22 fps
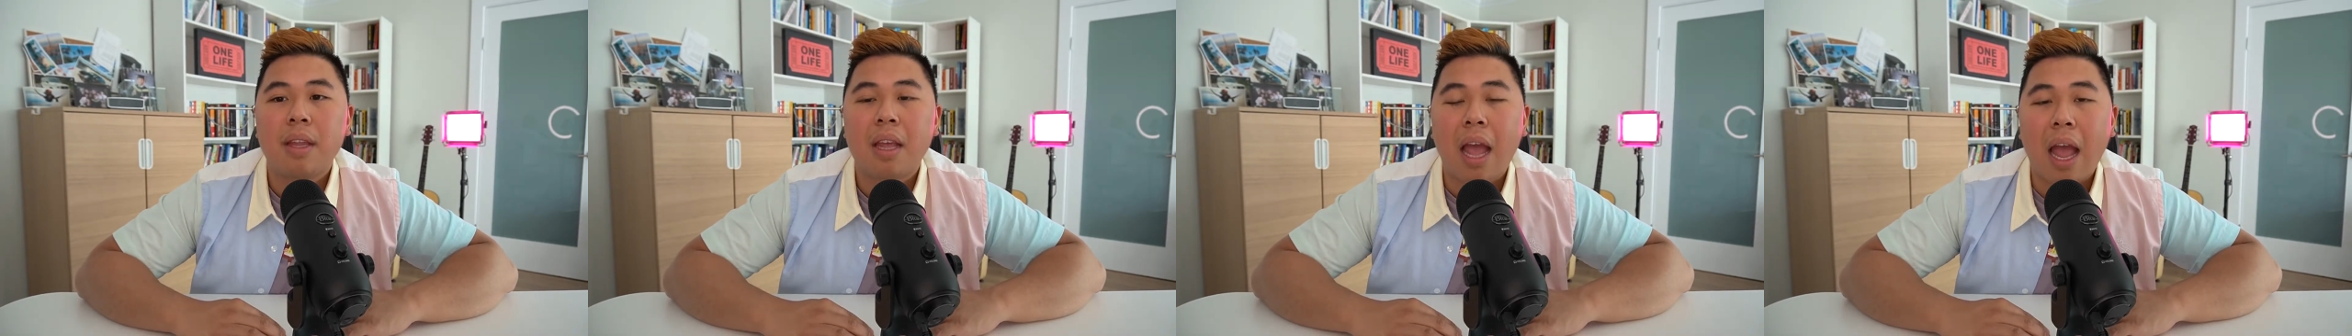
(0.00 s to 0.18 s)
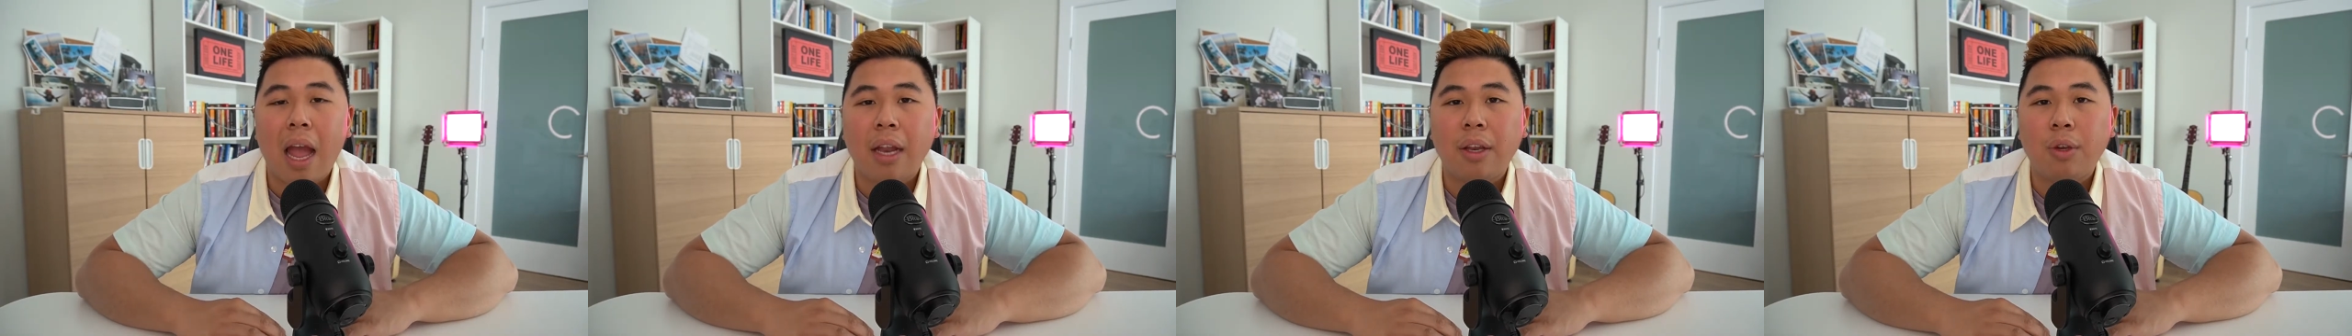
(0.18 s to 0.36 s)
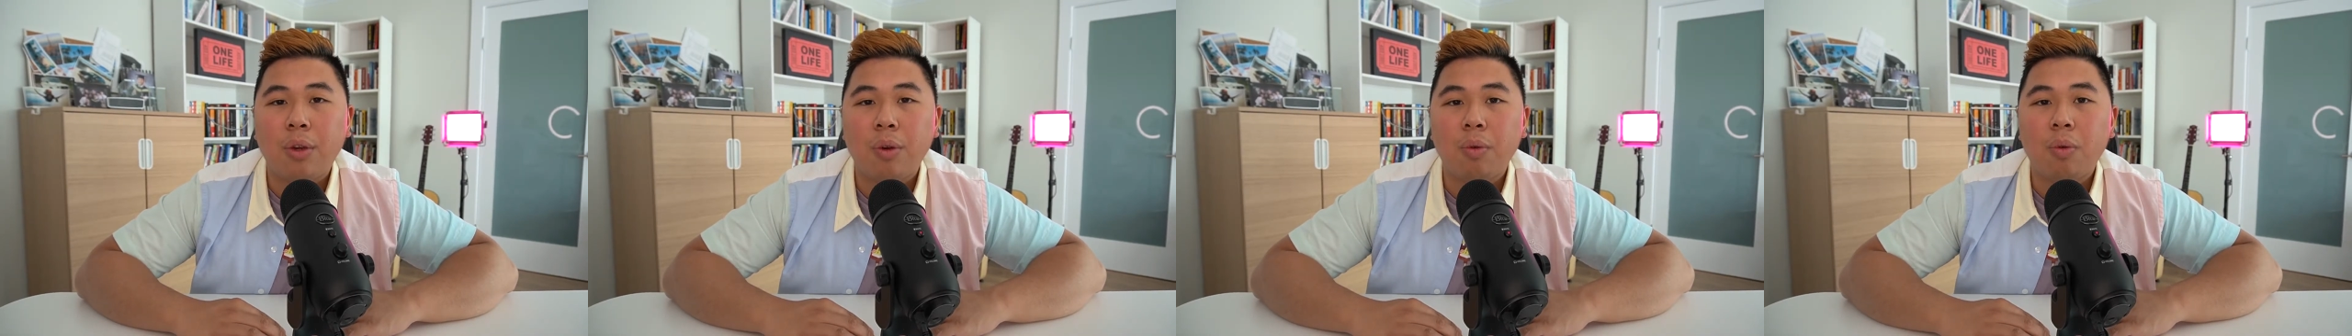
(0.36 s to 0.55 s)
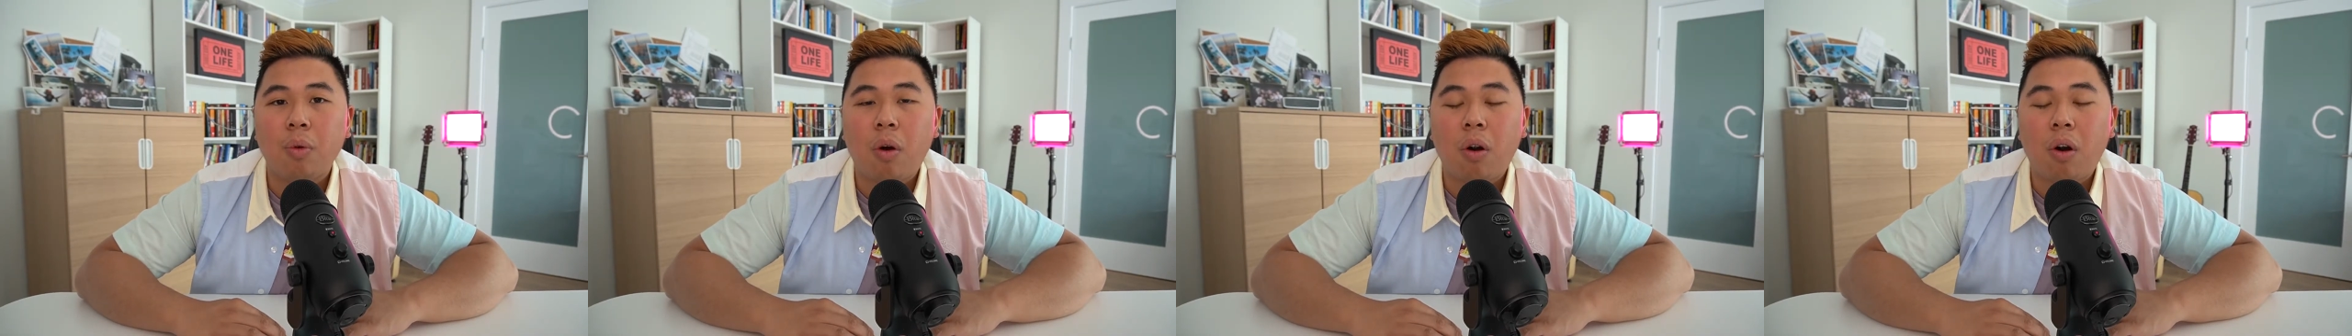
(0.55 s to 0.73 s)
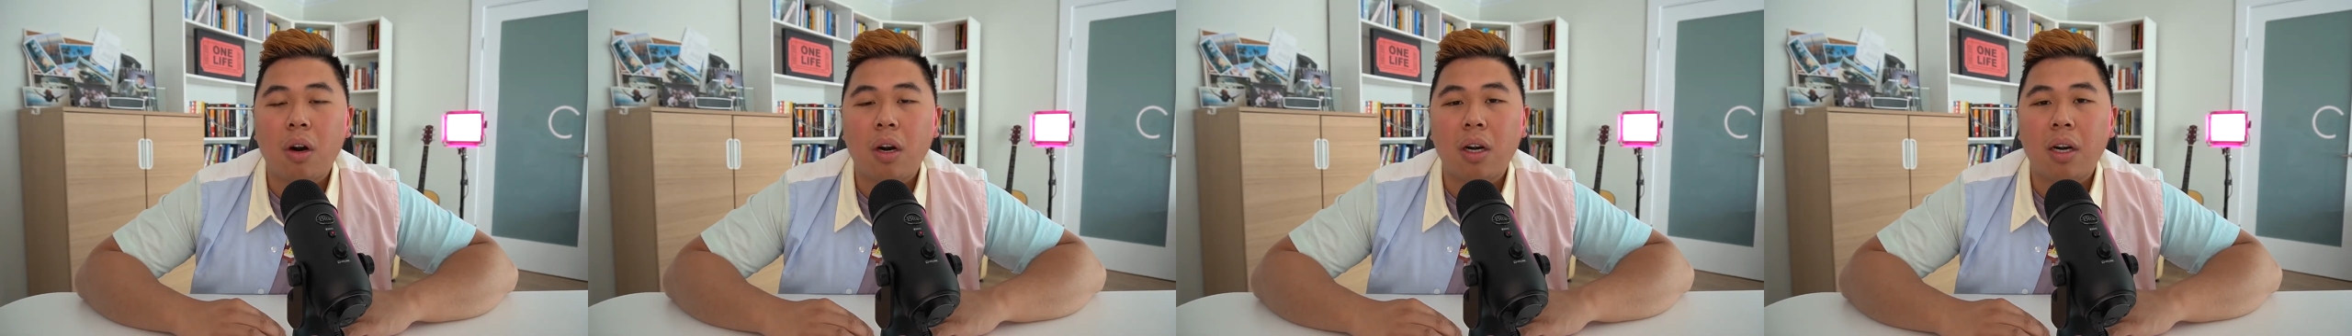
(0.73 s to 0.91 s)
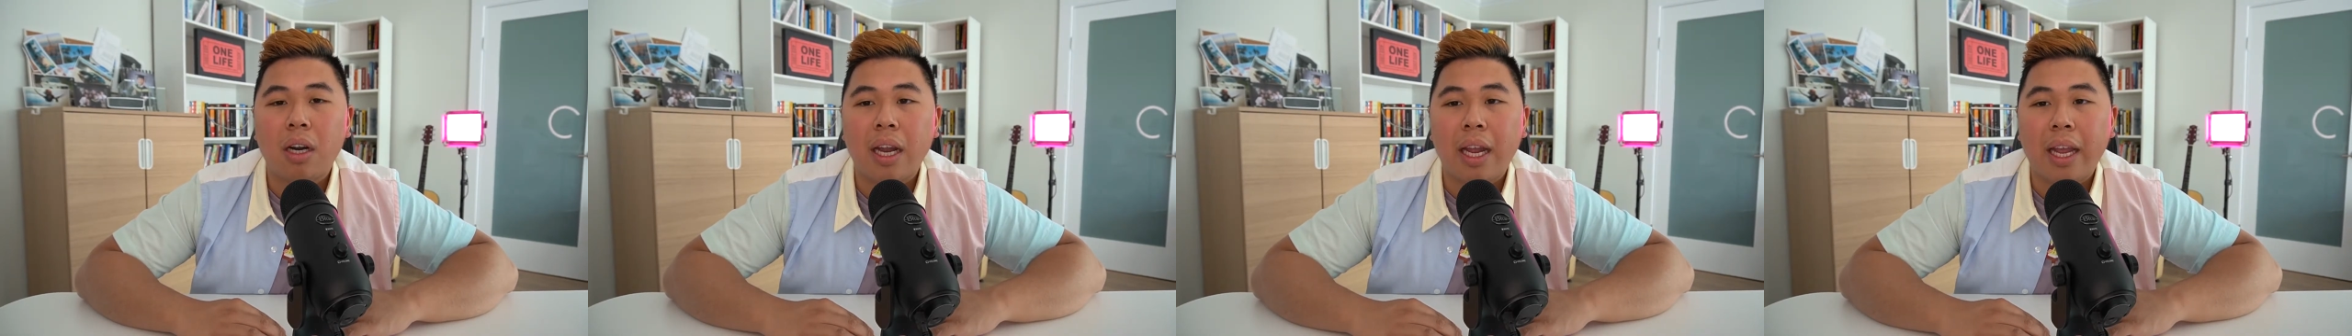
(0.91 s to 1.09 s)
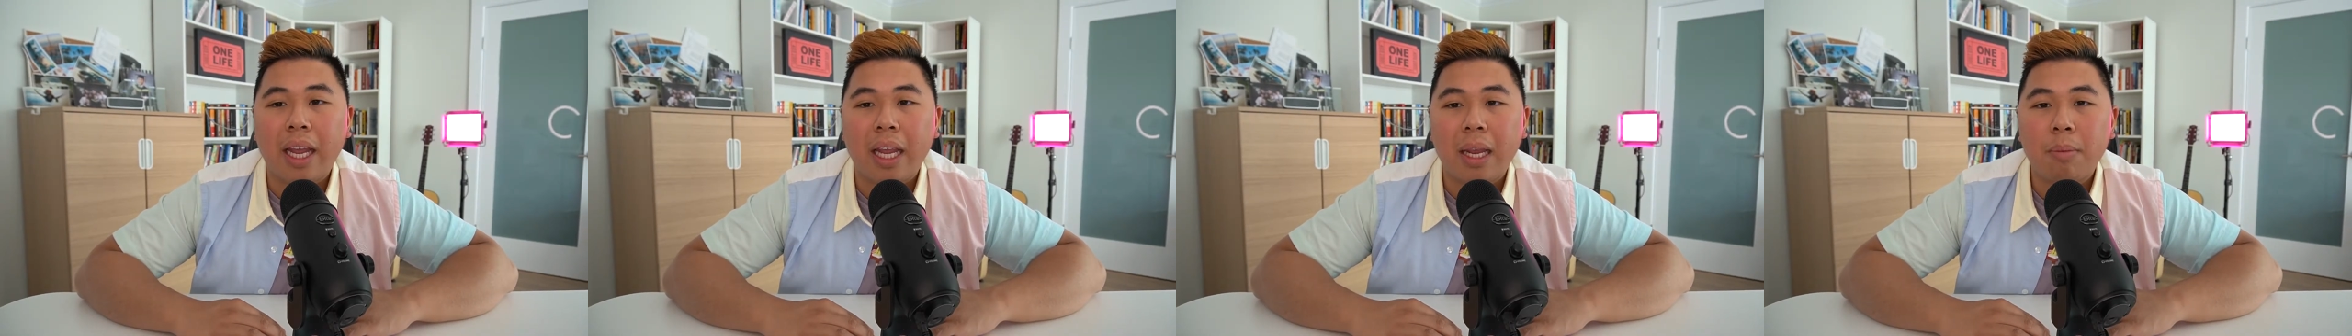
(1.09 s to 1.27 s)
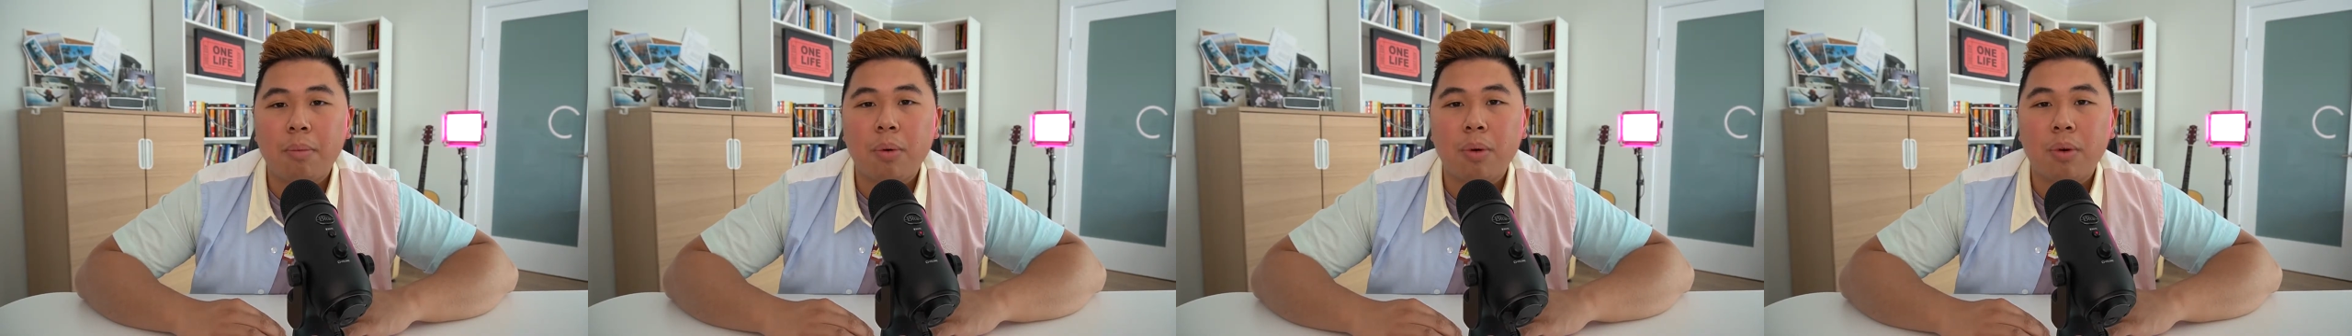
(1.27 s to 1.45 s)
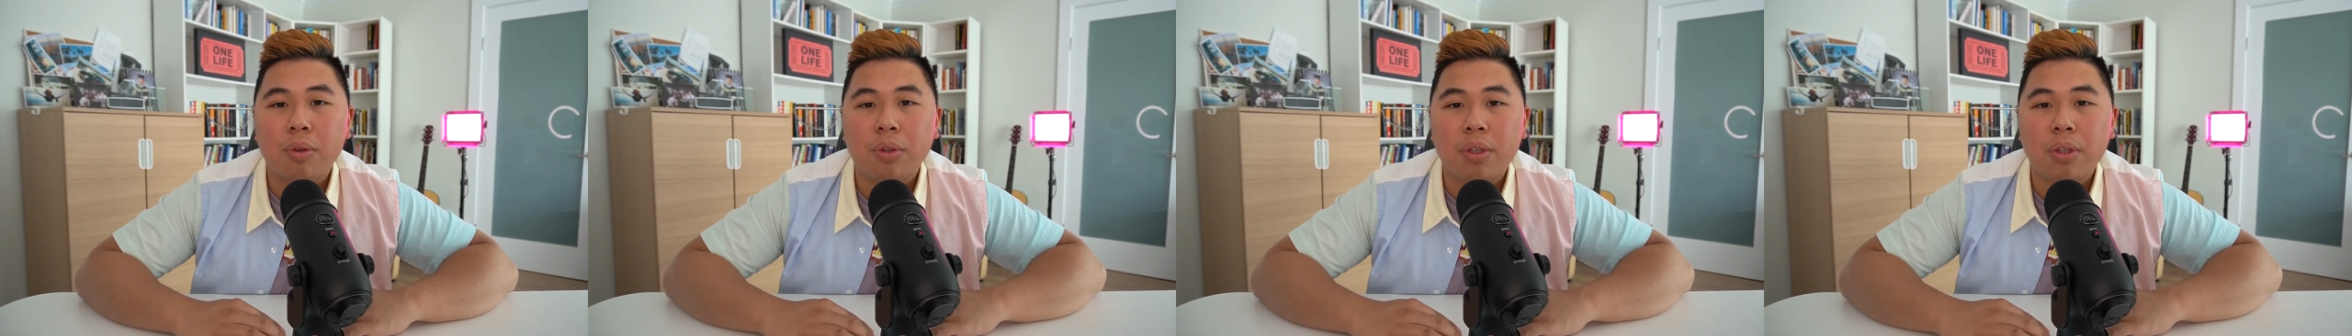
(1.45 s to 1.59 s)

and you are able